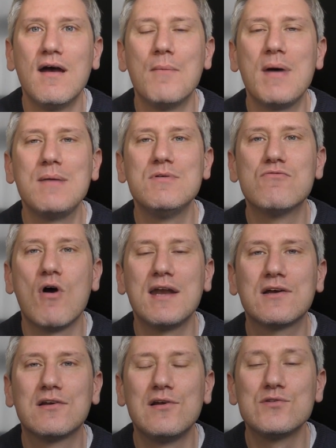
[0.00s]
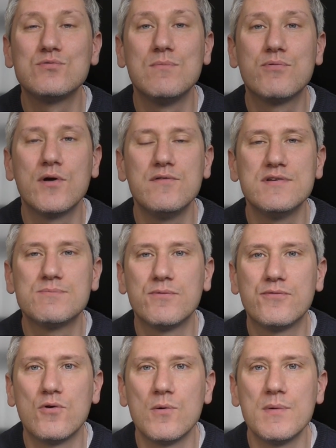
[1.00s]
And maybe Ryder could look to improve his
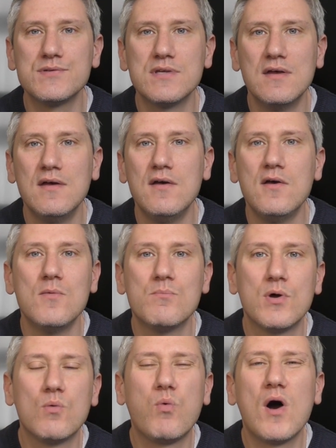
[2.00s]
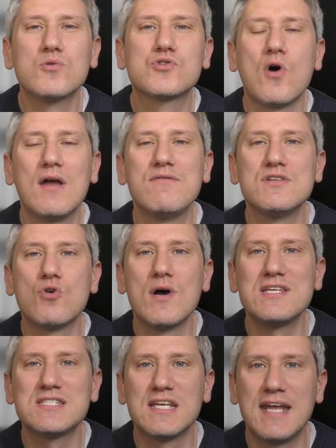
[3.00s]
performance. But the world's kind of his
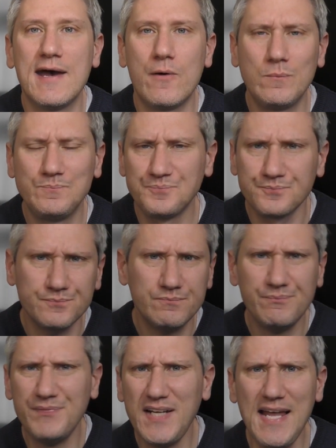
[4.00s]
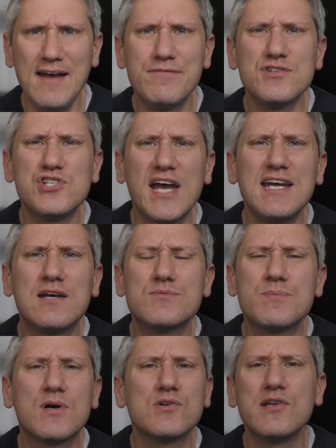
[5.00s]
oyster now. And for
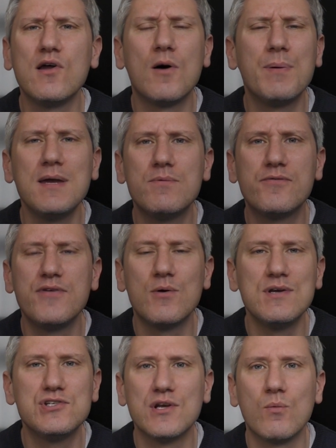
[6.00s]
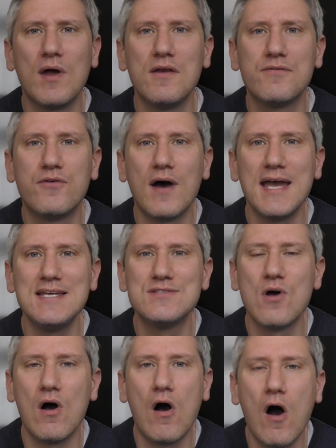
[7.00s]
Jacobs, because a lot of people feel he should have won the fight, he's
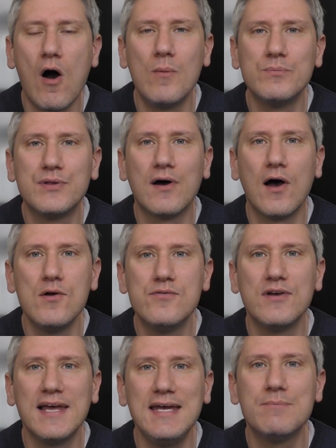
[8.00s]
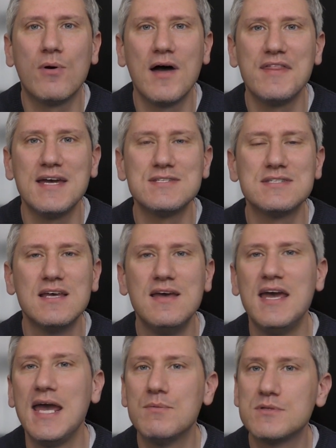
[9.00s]
not harmed overly by this.
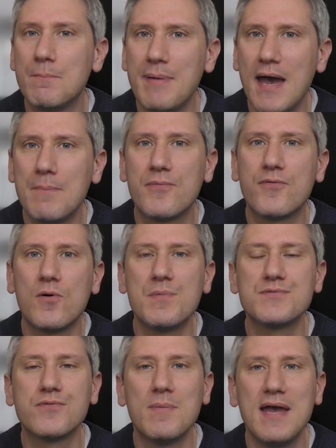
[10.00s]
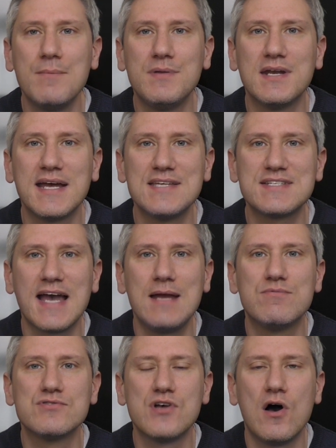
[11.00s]
It was a better performance from him than against
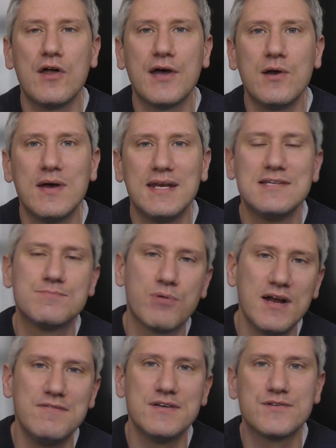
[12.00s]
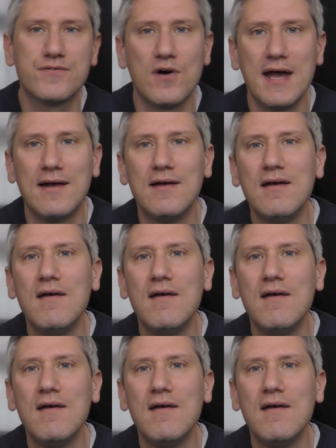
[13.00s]
Gabe Rosado in his previous fight.